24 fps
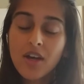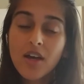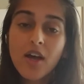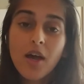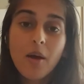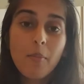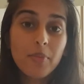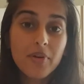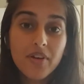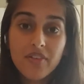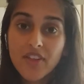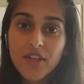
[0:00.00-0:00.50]

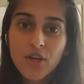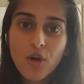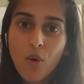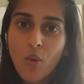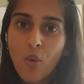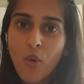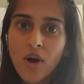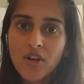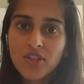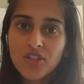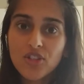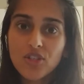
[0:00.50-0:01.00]
but if they don't
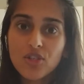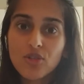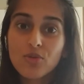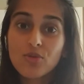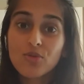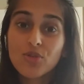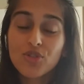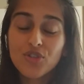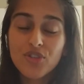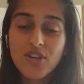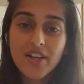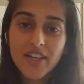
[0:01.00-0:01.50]
want to,
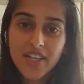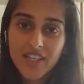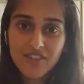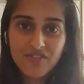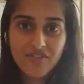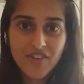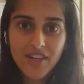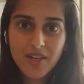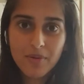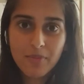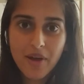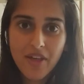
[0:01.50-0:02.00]
do not get
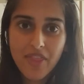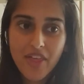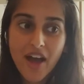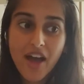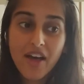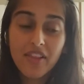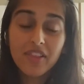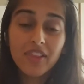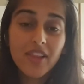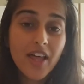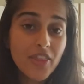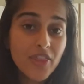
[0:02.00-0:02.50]
offended by
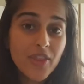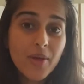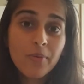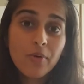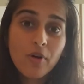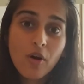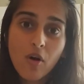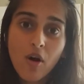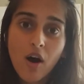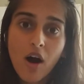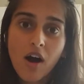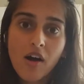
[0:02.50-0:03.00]
that. Let them
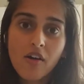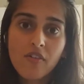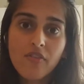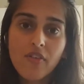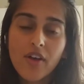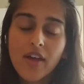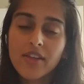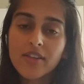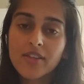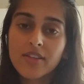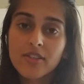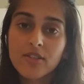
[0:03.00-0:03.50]
go off,
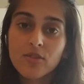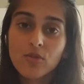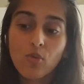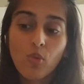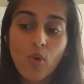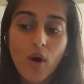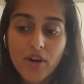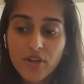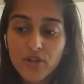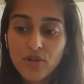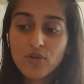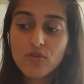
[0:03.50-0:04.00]
and
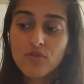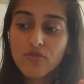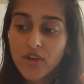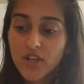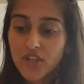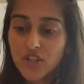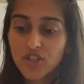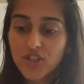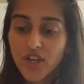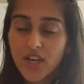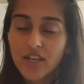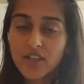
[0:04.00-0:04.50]
while you
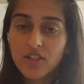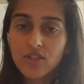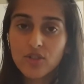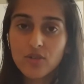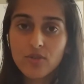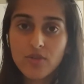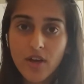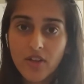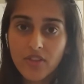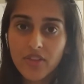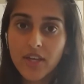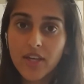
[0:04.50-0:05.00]
vegetate and do
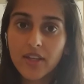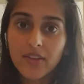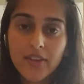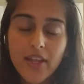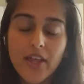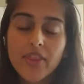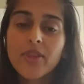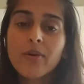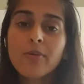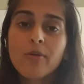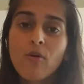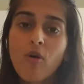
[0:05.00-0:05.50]
nothing,
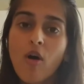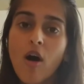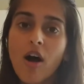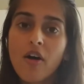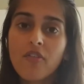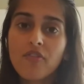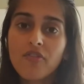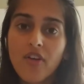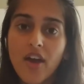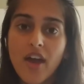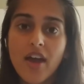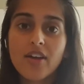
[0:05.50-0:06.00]
let them go
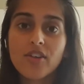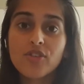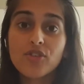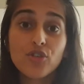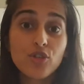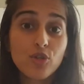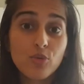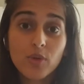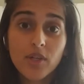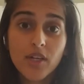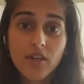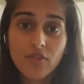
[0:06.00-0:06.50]
off and
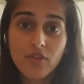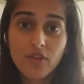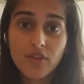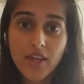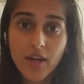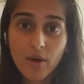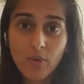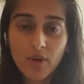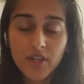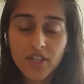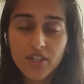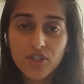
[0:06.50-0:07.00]
do whatever they
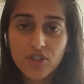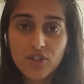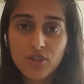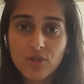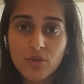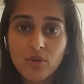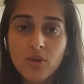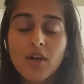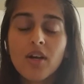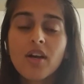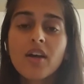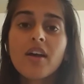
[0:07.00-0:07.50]
want to
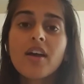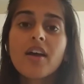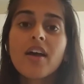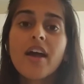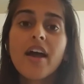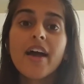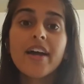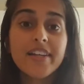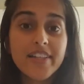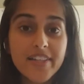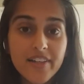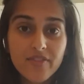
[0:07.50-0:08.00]
do,
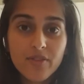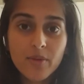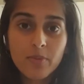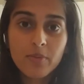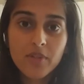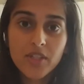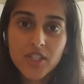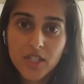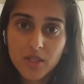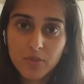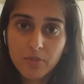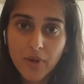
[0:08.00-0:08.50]
and give them the
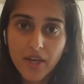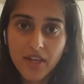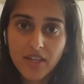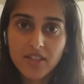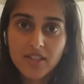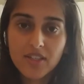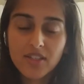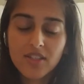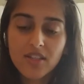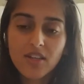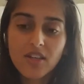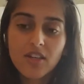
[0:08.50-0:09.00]

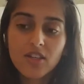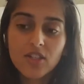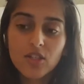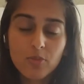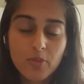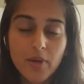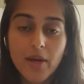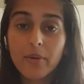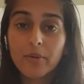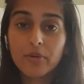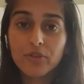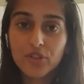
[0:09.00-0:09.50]
space to
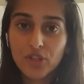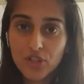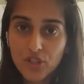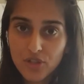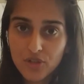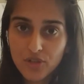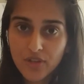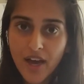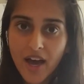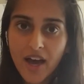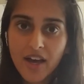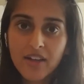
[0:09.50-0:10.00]
be able to do
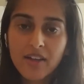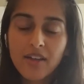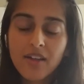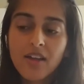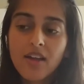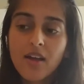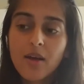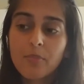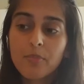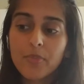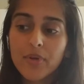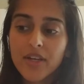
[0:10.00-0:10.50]
that,
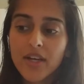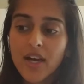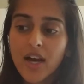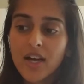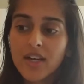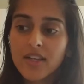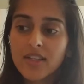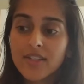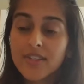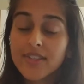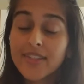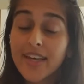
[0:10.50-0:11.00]

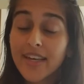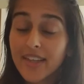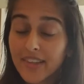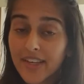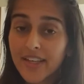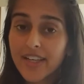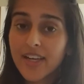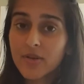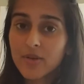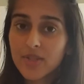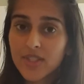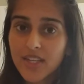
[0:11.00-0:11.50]
because they, like
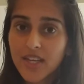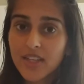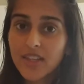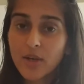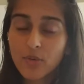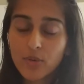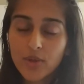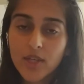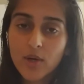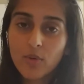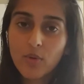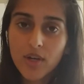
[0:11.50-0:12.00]
I was saying, they
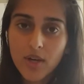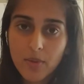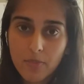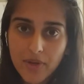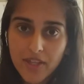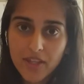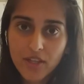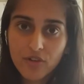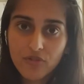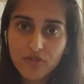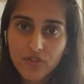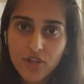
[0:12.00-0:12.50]
really want to be
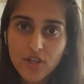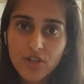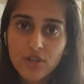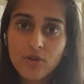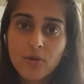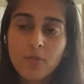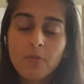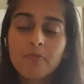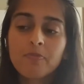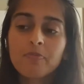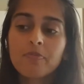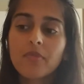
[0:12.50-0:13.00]
there for
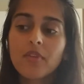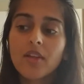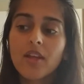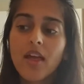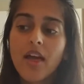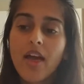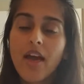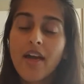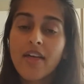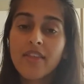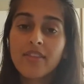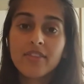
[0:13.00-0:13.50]
you,
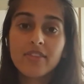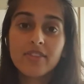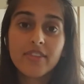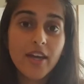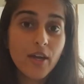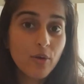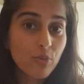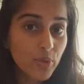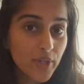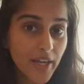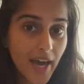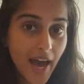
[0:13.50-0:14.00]
and they
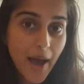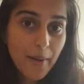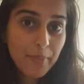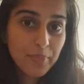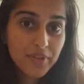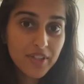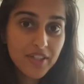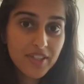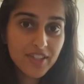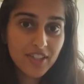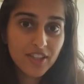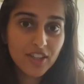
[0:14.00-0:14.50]
would
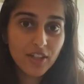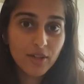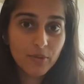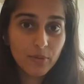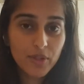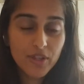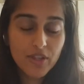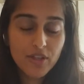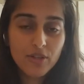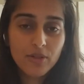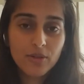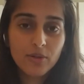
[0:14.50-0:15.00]
happily sit there
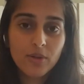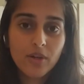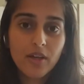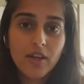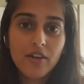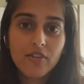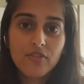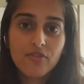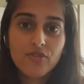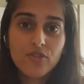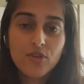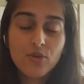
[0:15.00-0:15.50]
with you if you